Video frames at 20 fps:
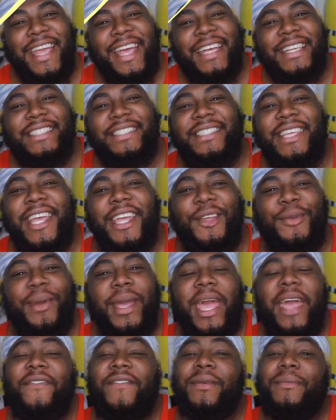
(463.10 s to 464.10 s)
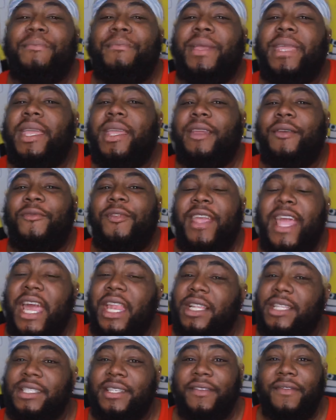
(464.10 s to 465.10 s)
guys, there you have it, me
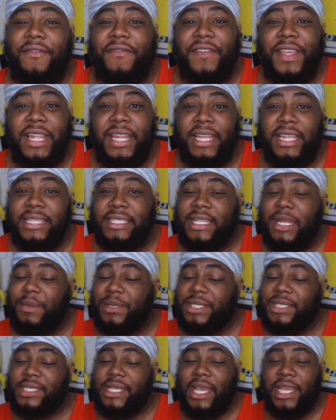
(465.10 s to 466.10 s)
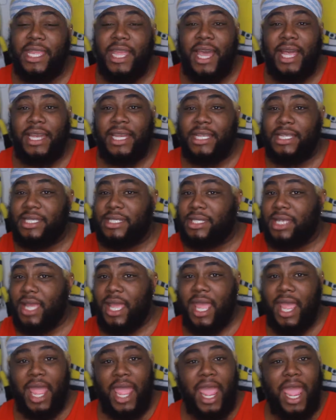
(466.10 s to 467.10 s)
reacting to feelings. Let me just tell y'all, listen,
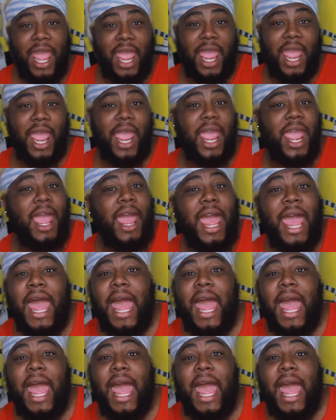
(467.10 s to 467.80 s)
hey,